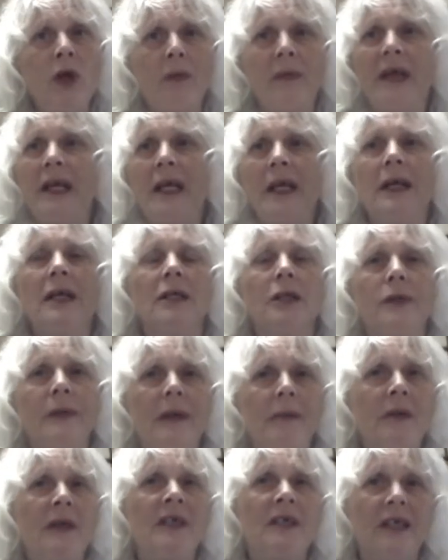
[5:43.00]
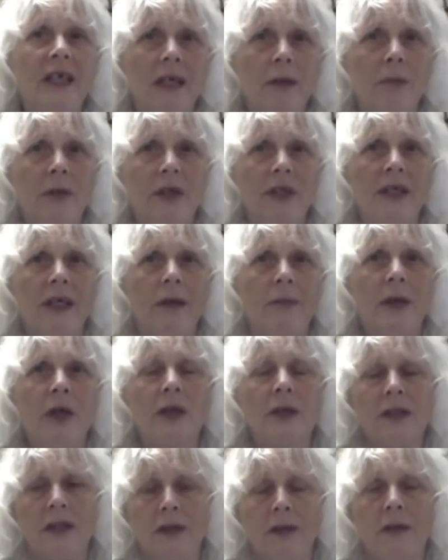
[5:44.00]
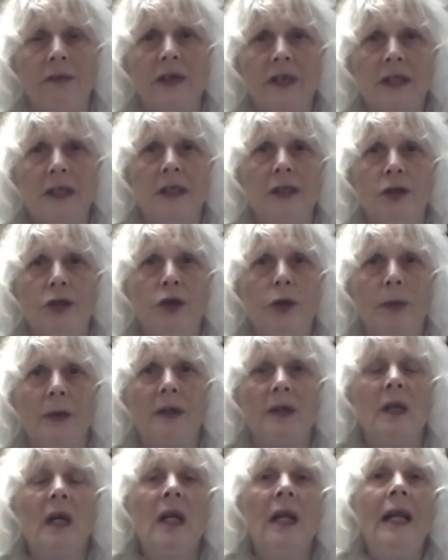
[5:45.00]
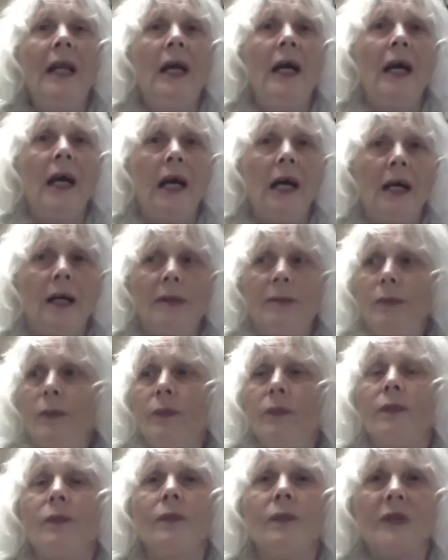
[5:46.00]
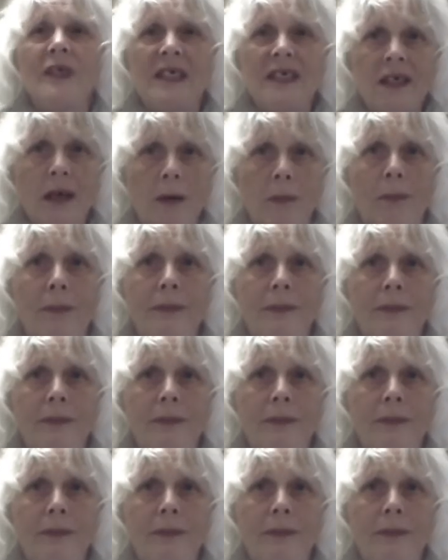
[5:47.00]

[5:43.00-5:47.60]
making a sweeping statement here because it's obviously stupid. Some